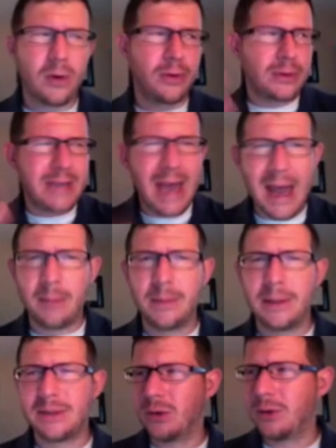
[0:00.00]
Are there
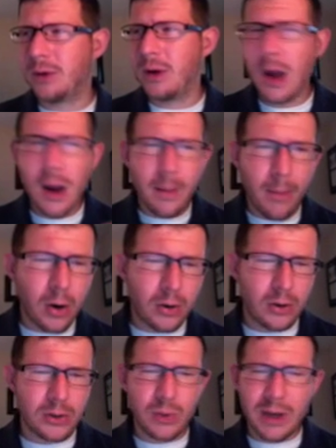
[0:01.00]
tablets? Are there markers?